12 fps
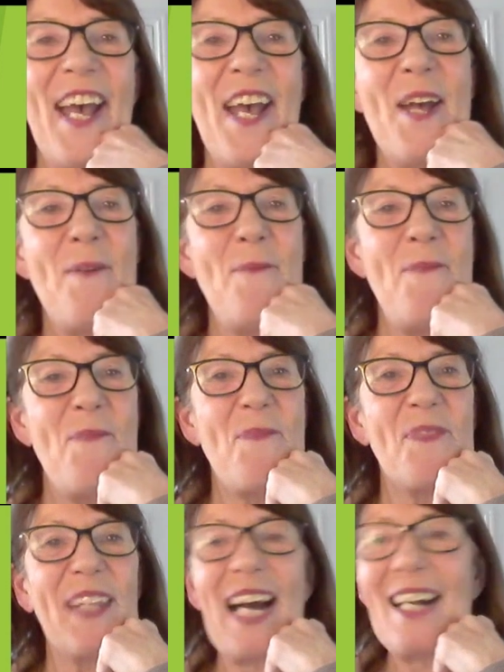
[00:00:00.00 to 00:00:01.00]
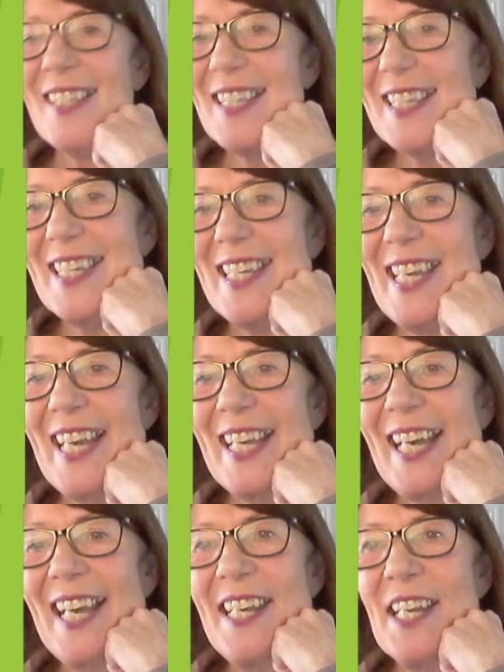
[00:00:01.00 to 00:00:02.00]
I'll
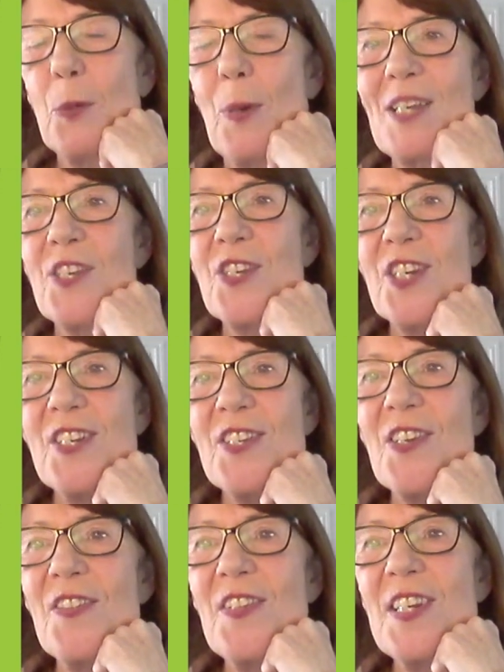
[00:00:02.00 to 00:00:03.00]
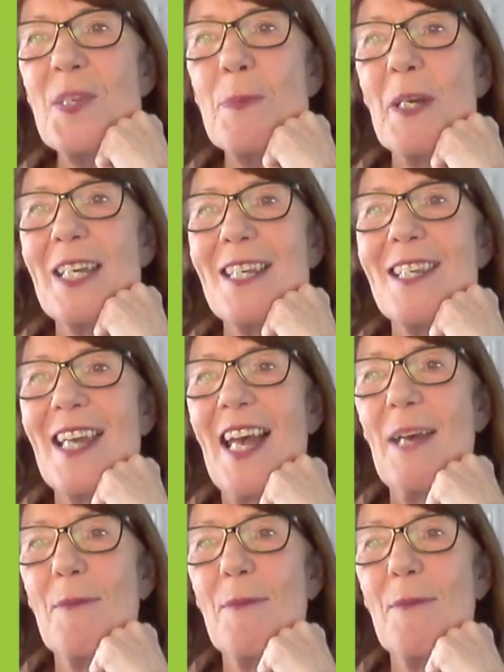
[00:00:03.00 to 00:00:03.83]
take any questions on this bit,